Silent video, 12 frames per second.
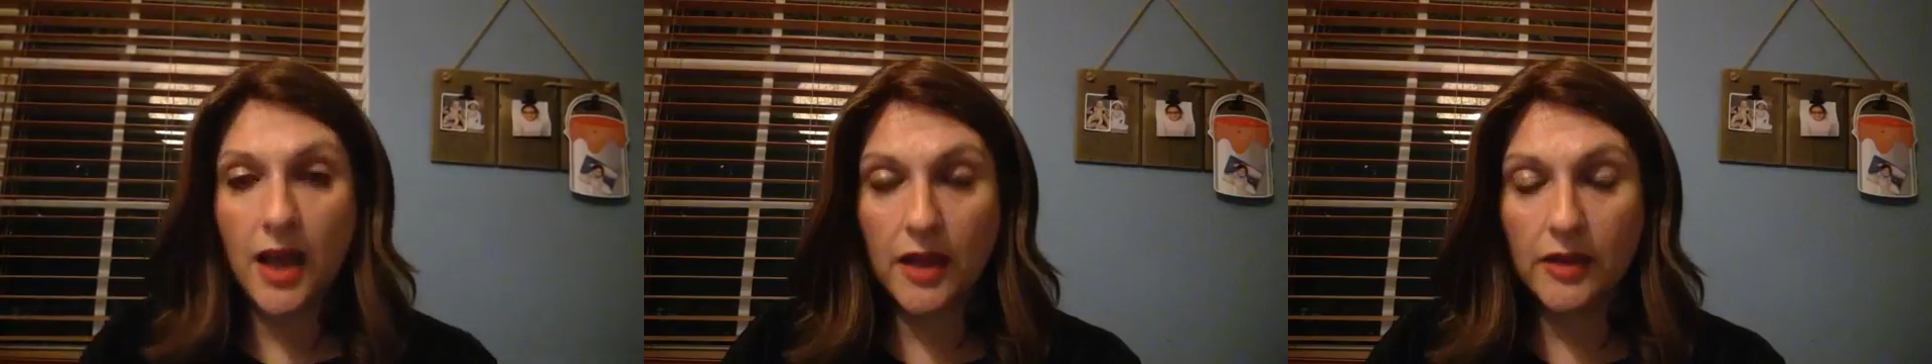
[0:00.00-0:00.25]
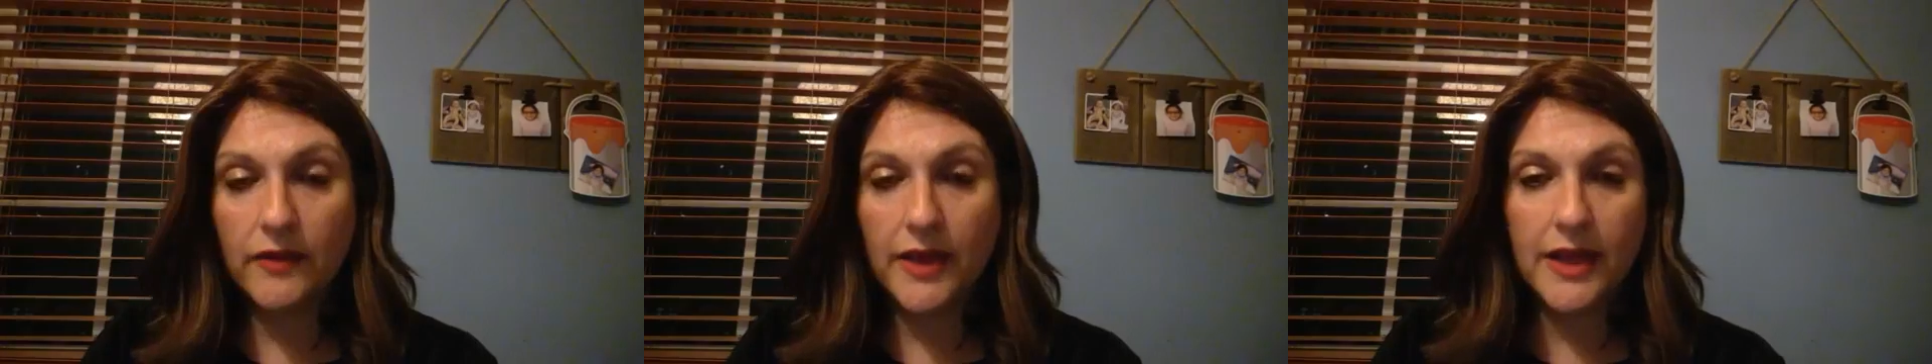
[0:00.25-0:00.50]

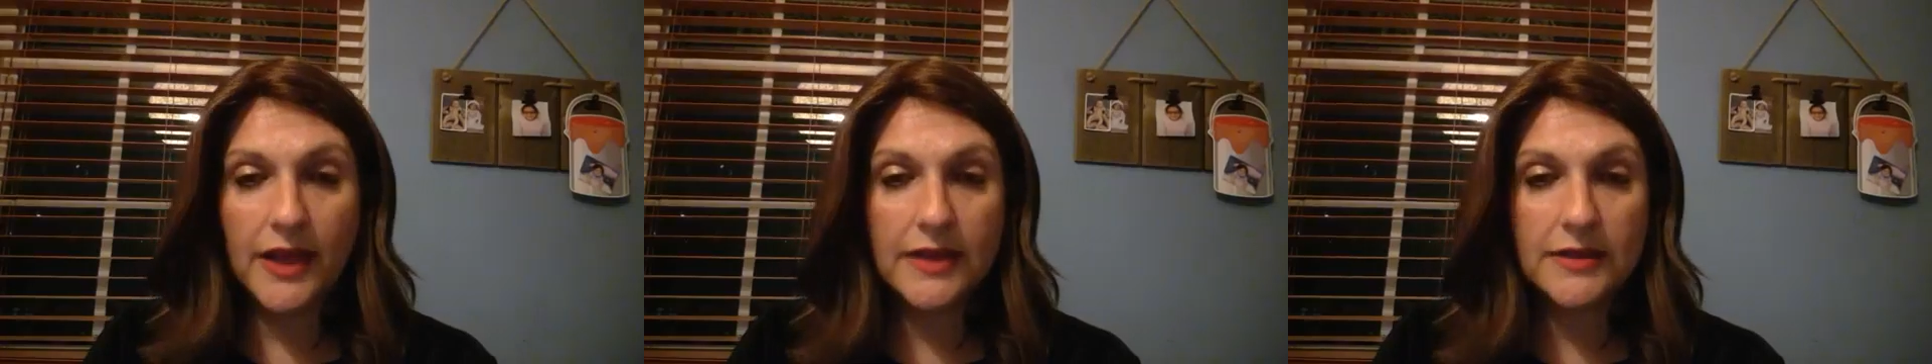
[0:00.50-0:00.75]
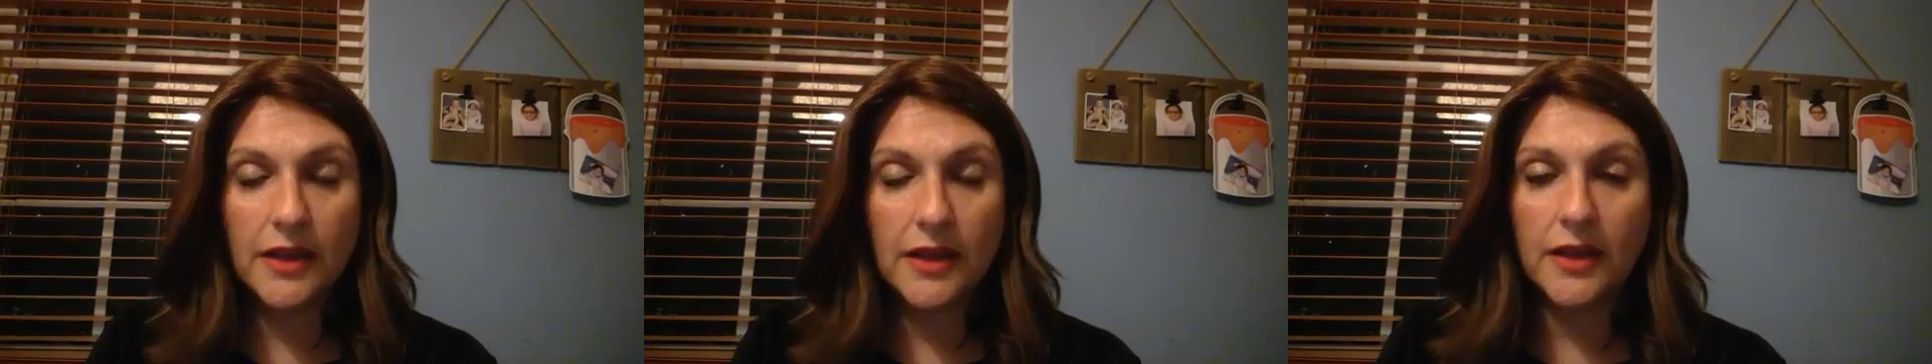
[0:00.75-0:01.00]
Coloring
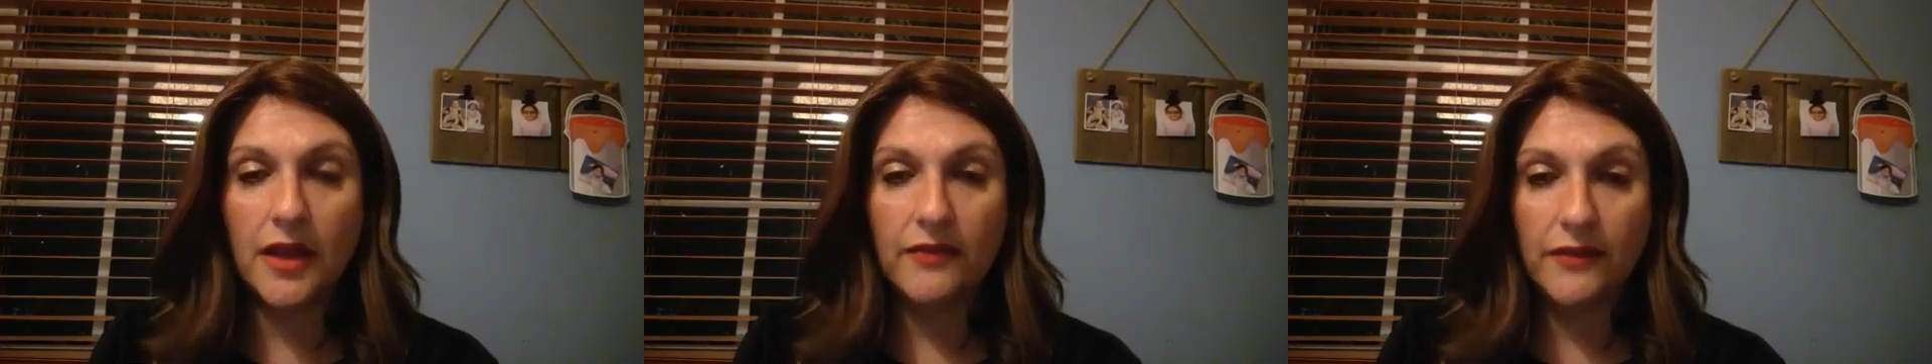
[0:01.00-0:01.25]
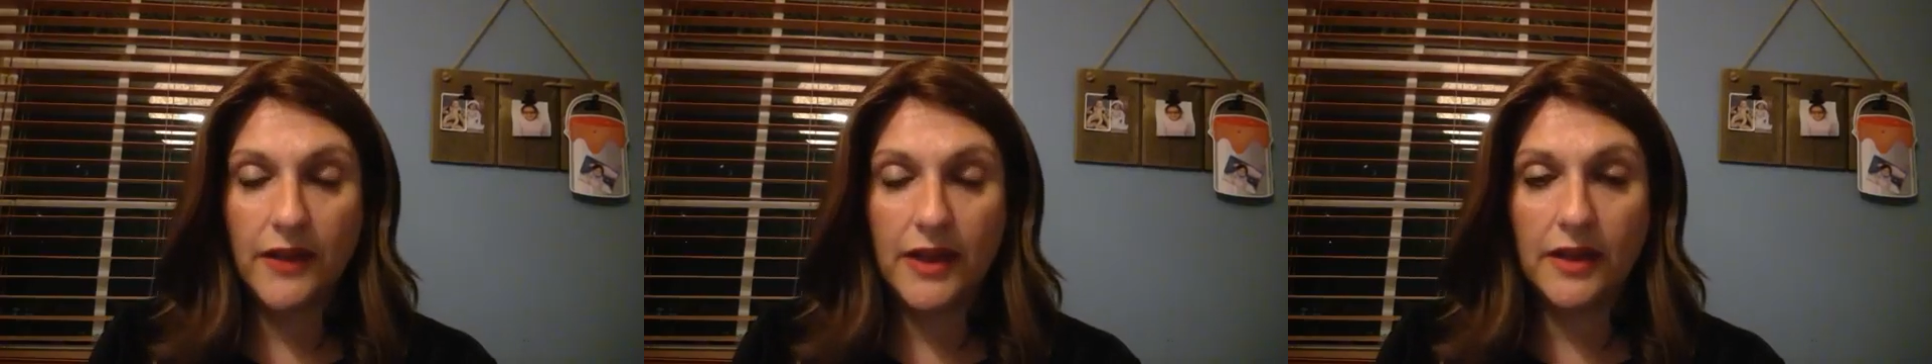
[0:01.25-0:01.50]
is a
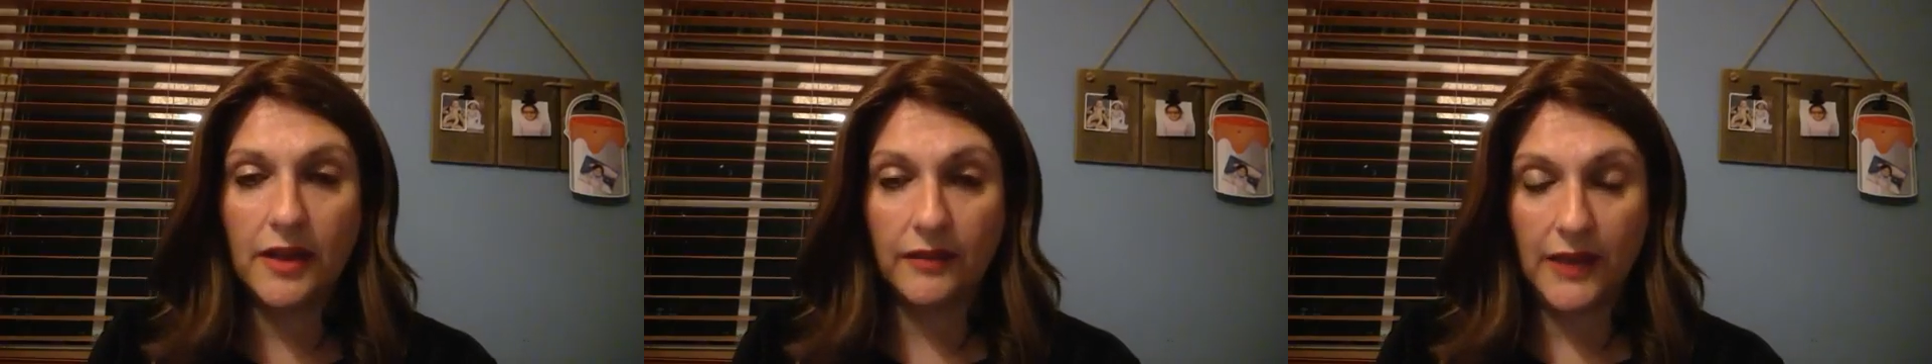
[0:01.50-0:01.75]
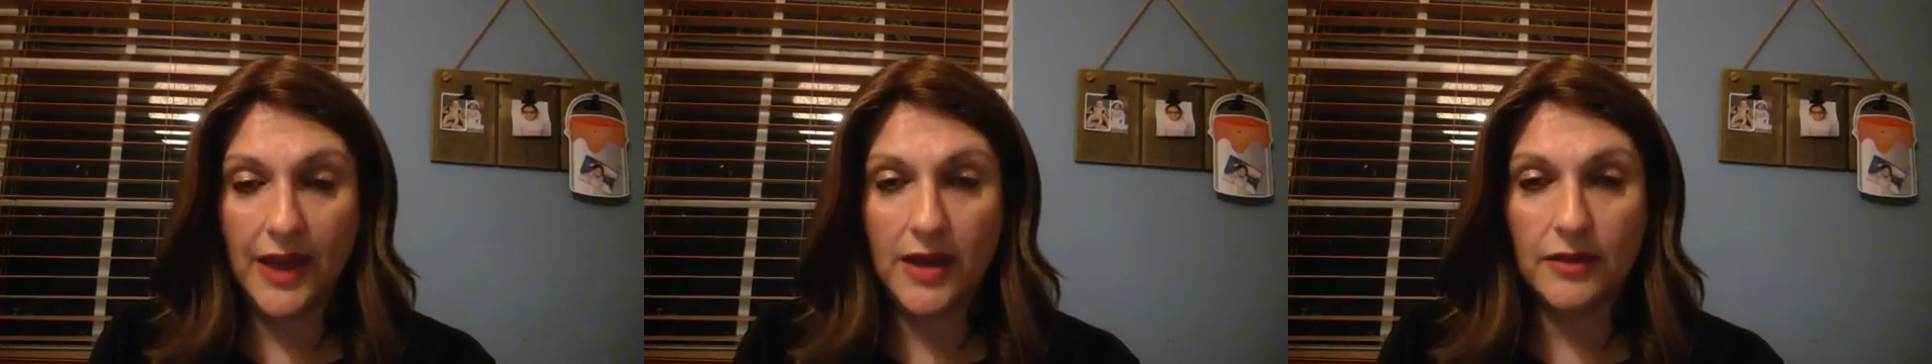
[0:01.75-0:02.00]
lovely,
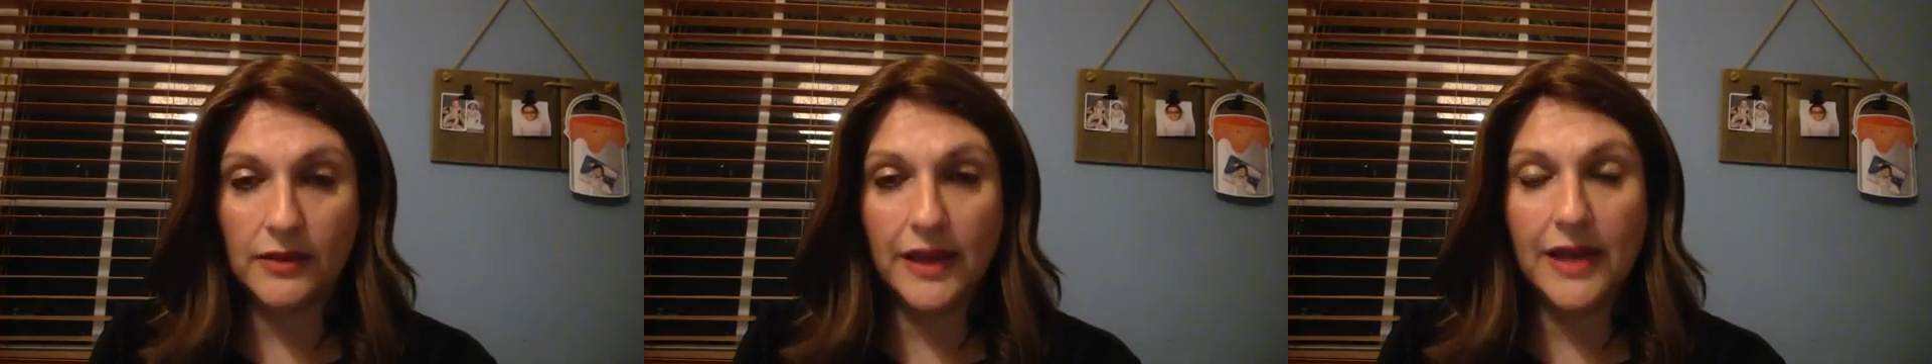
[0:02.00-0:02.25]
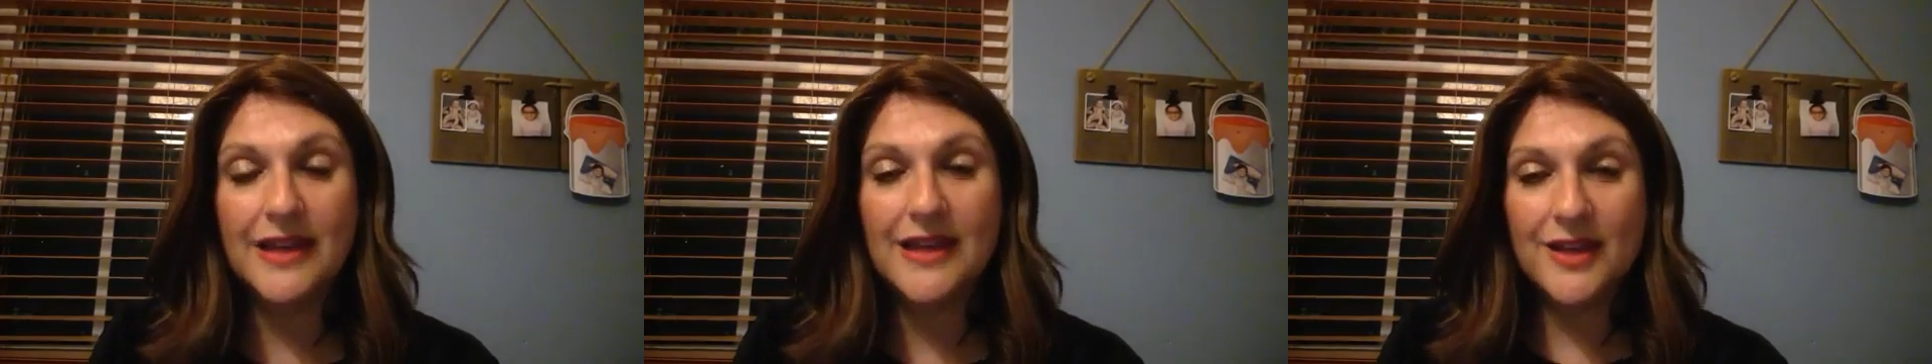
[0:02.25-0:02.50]
lovely
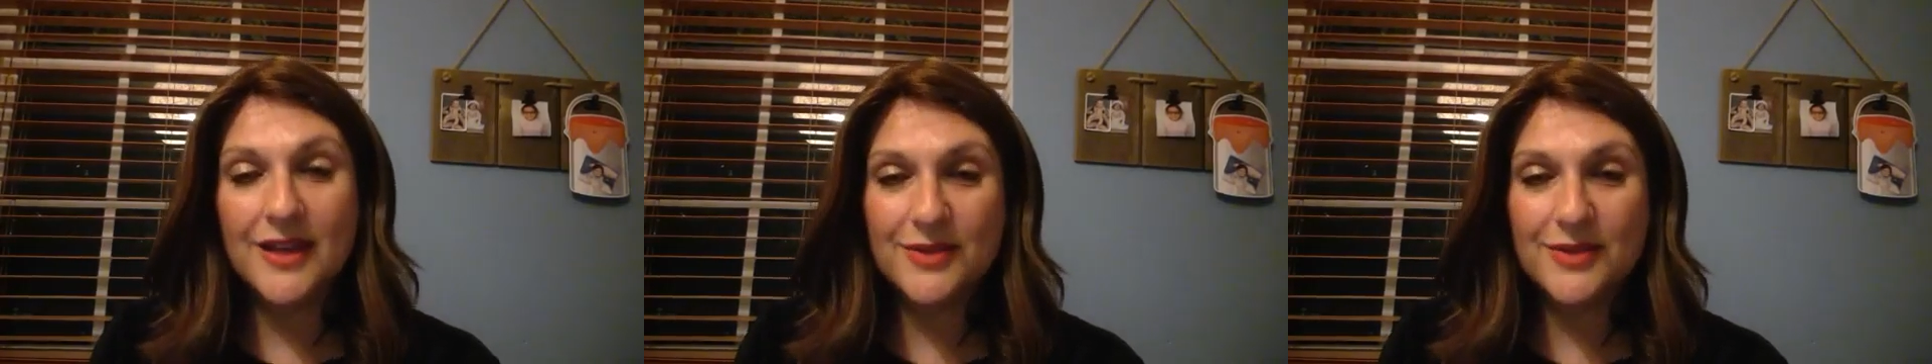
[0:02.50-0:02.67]
outlet.